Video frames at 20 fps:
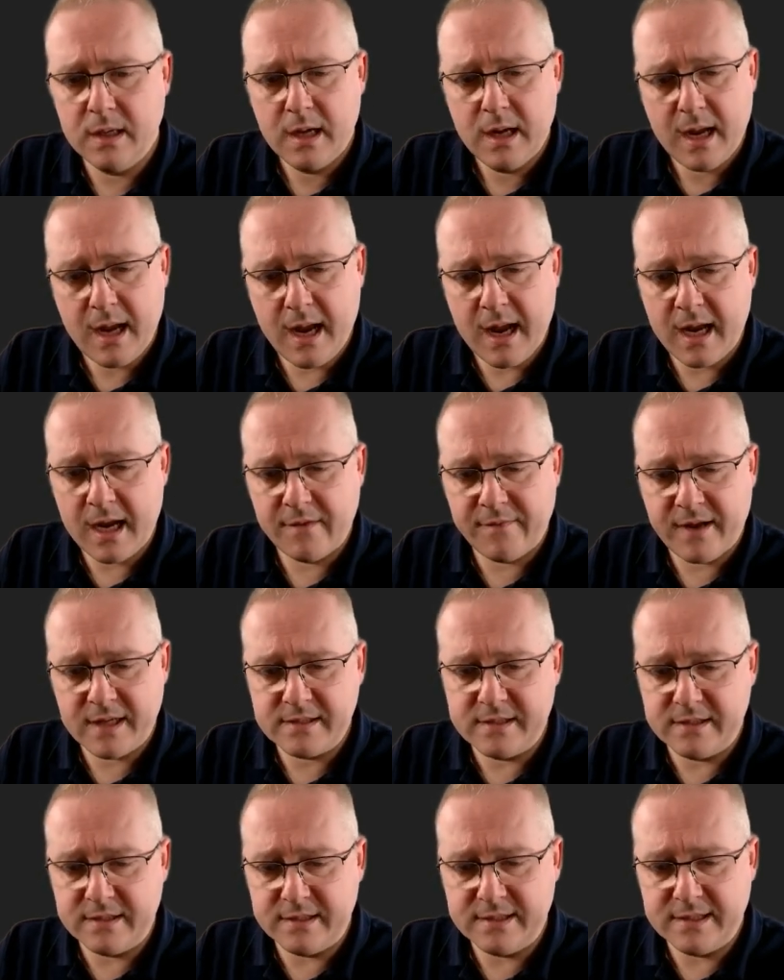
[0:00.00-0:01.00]
And I've asked
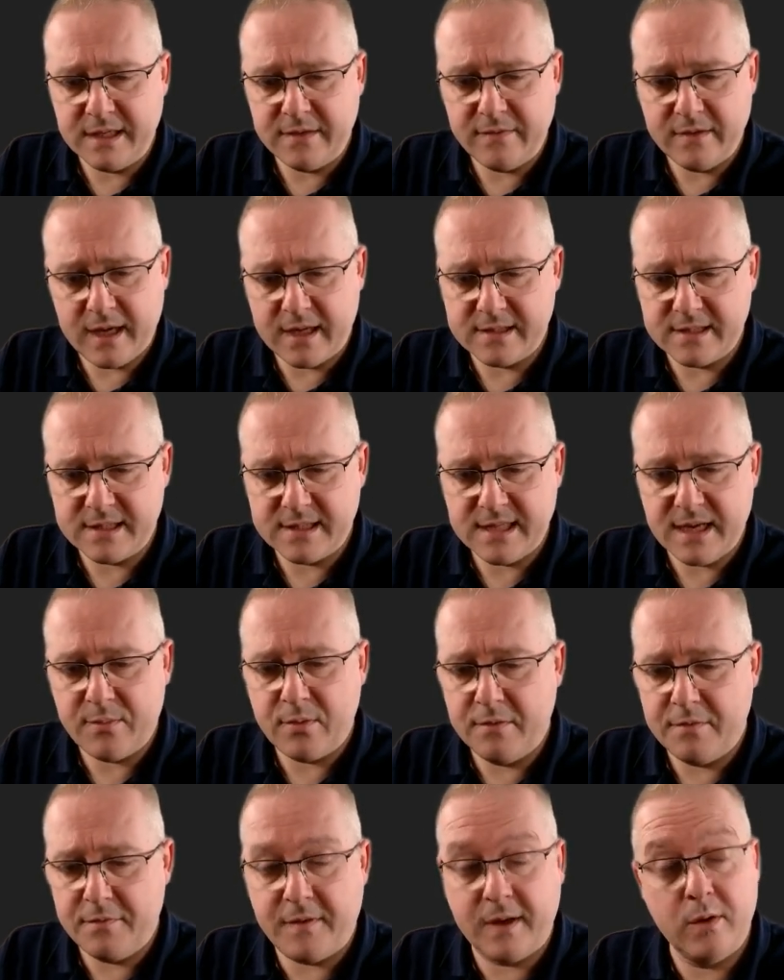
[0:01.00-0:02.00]
it to save it as a separate
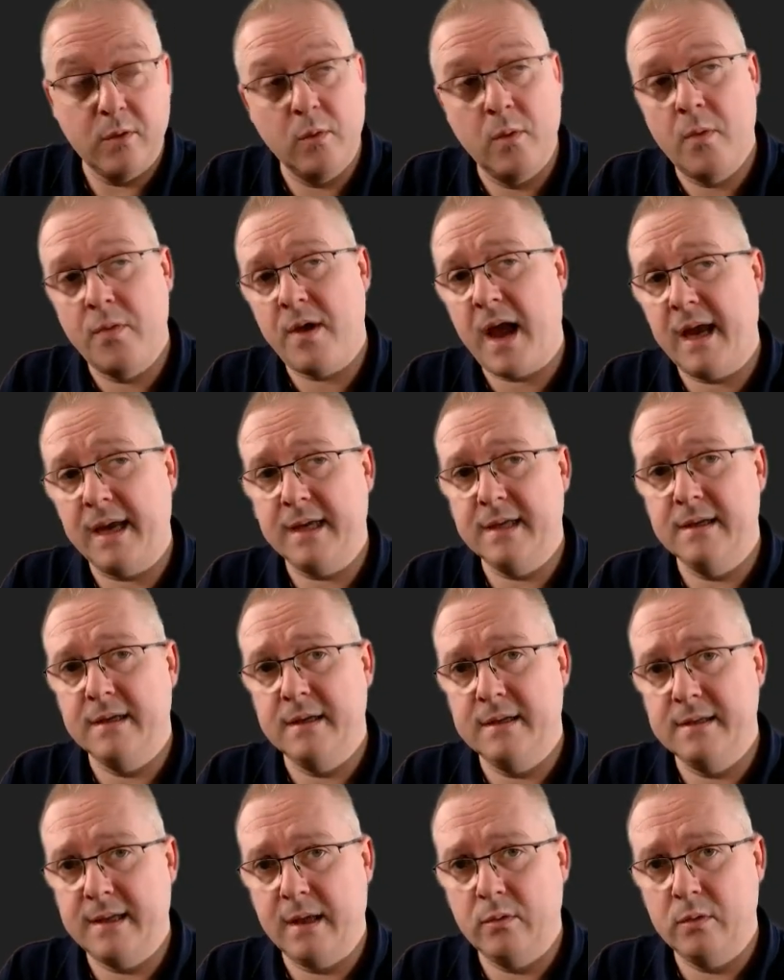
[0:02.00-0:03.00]
file that I can
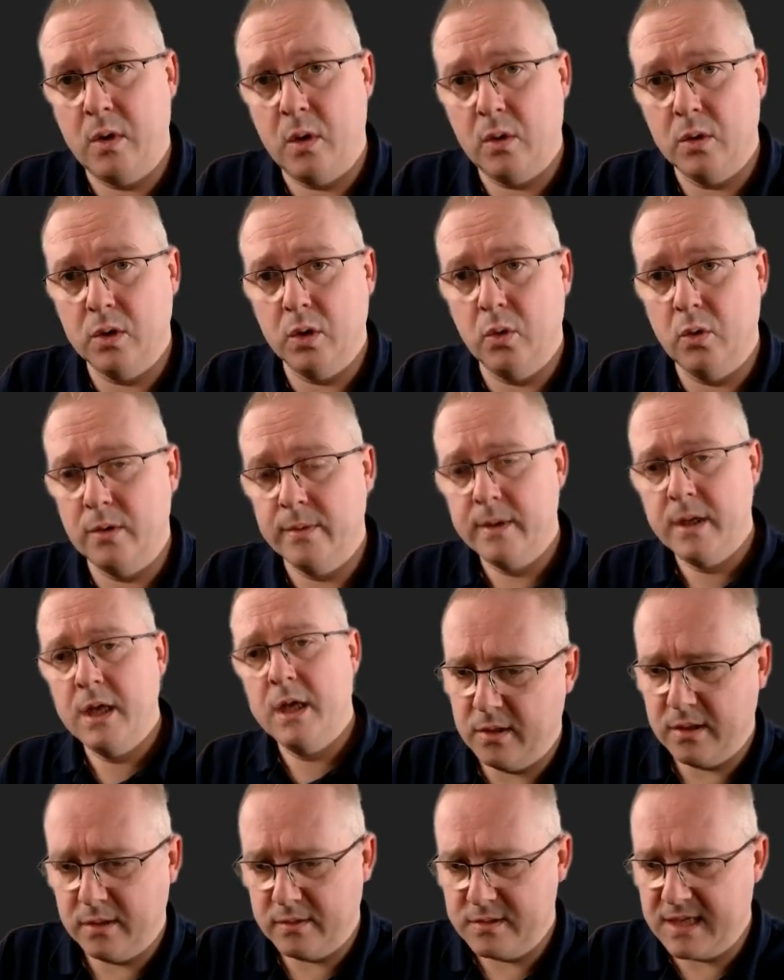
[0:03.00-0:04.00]
download.
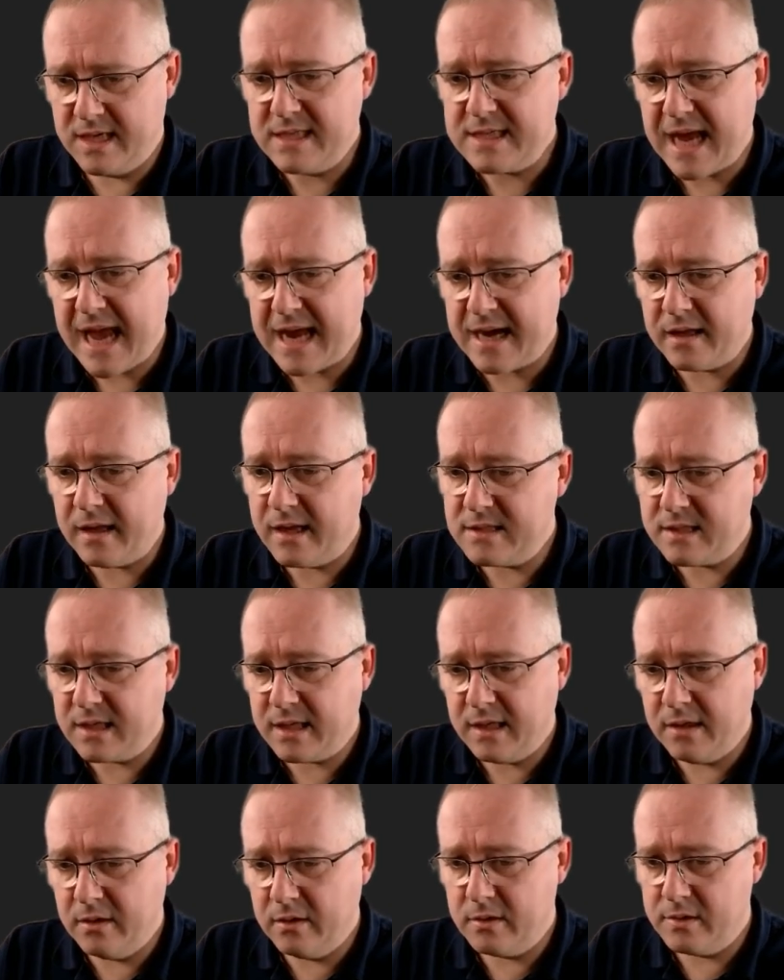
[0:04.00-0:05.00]
You can see it's analyzing
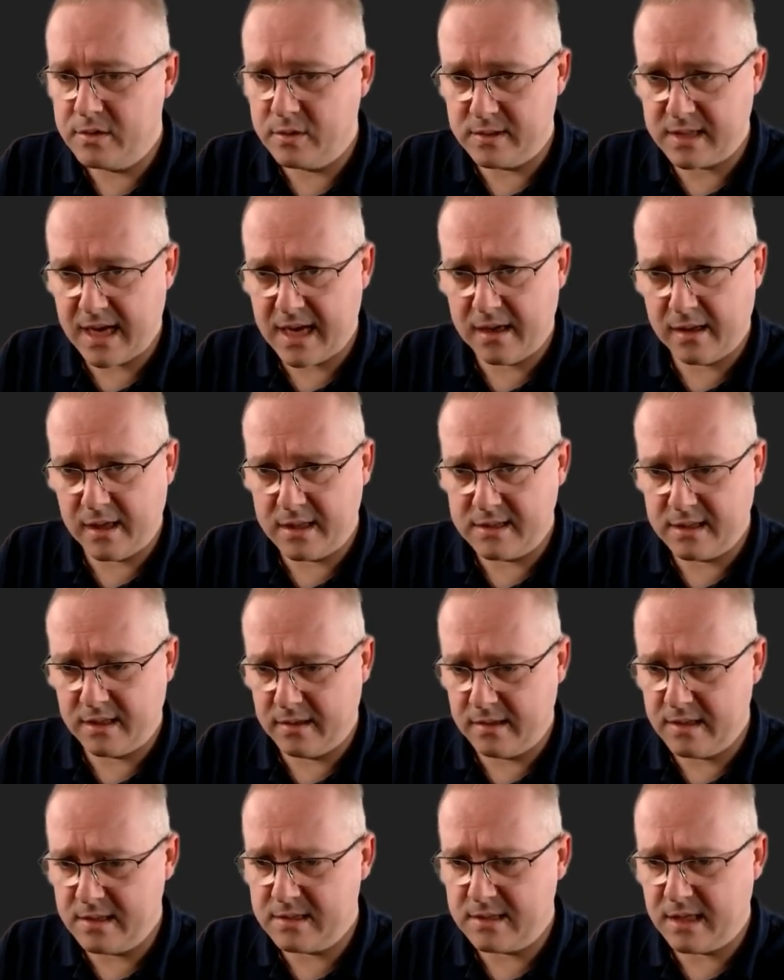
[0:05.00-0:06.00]
here. So it's analyzing
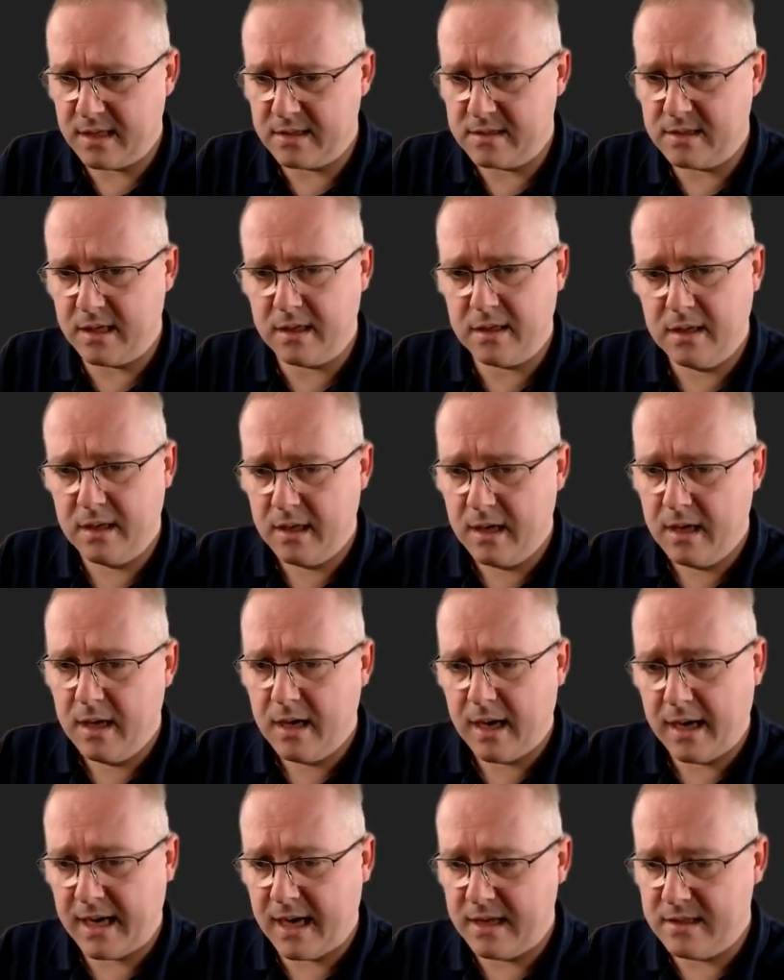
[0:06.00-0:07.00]
this data set
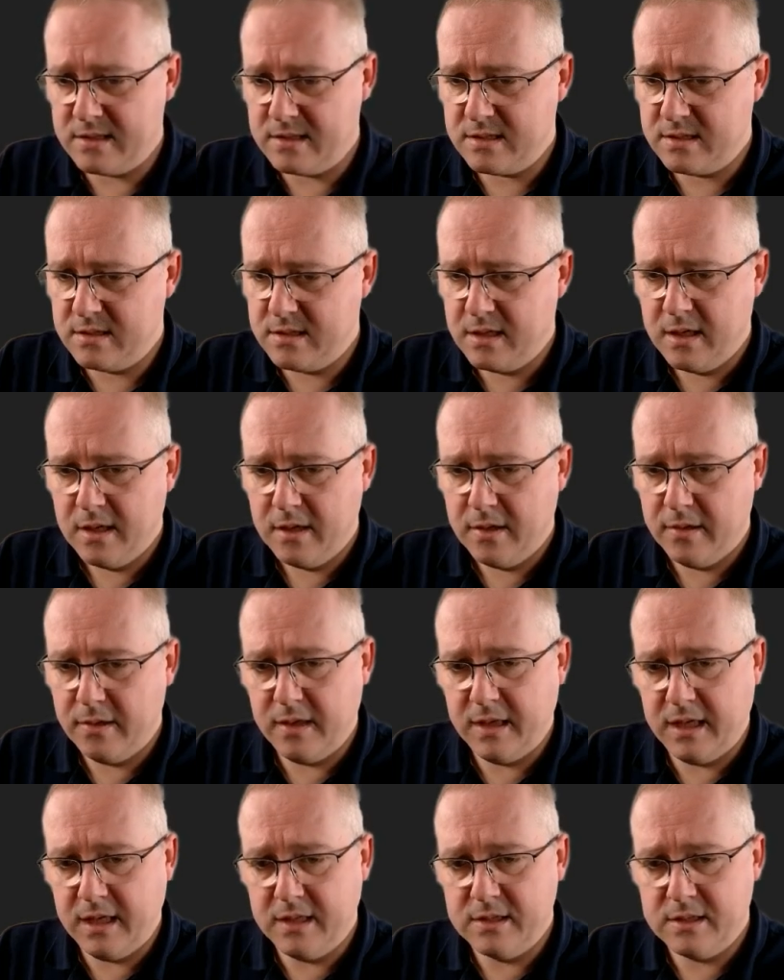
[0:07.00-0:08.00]
against
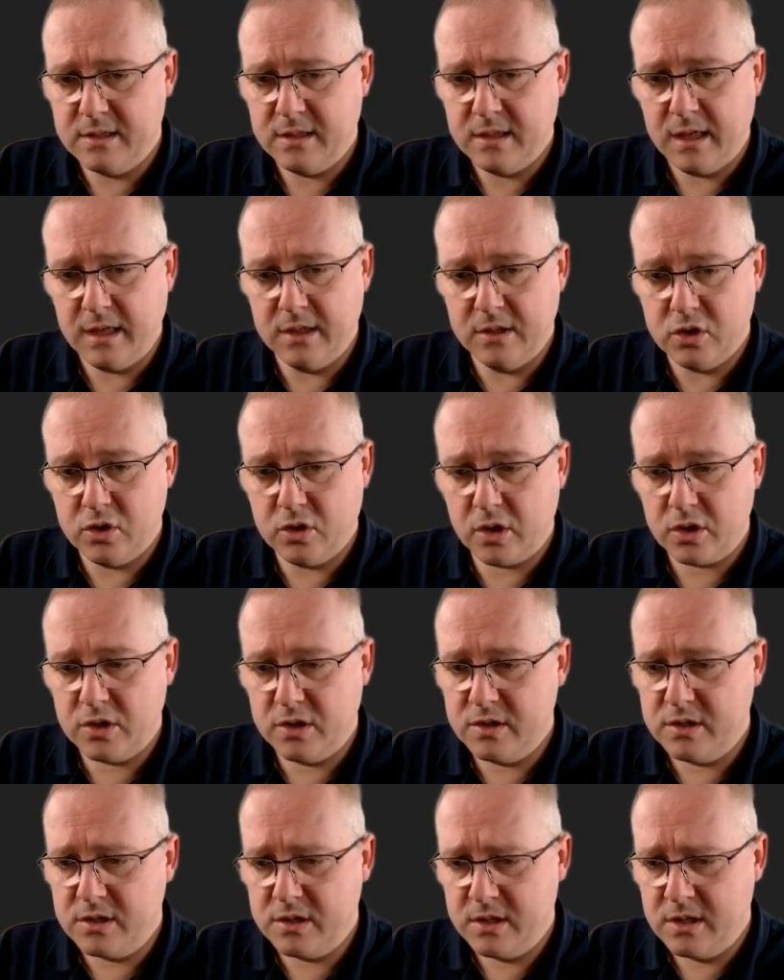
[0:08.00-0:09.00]
these
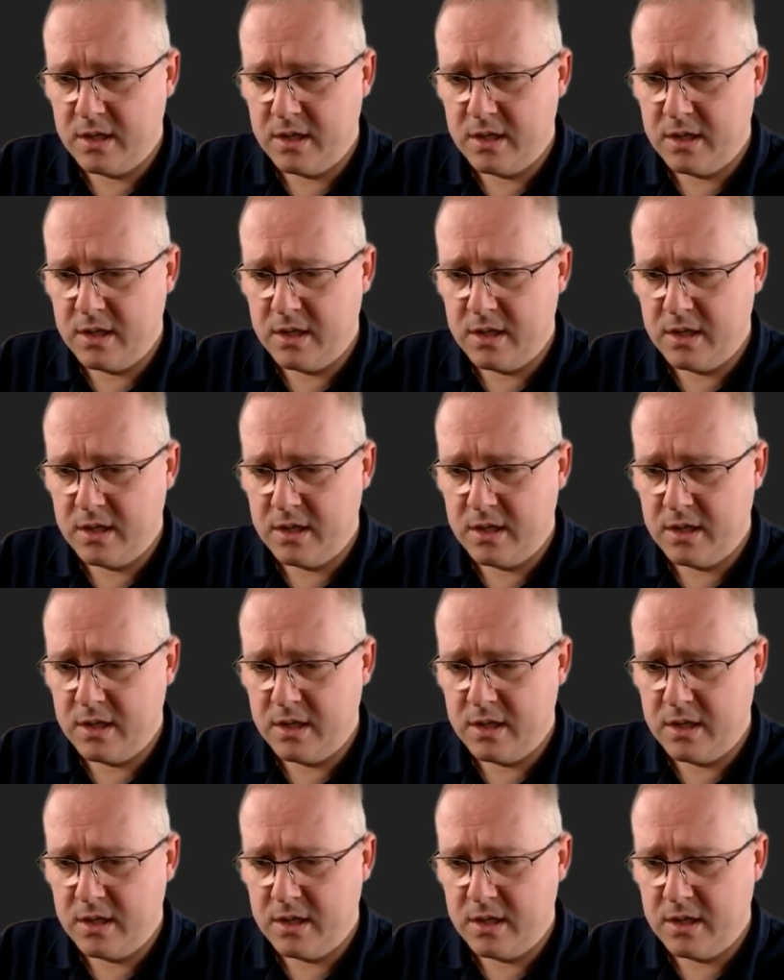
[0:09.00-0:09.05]
instructions.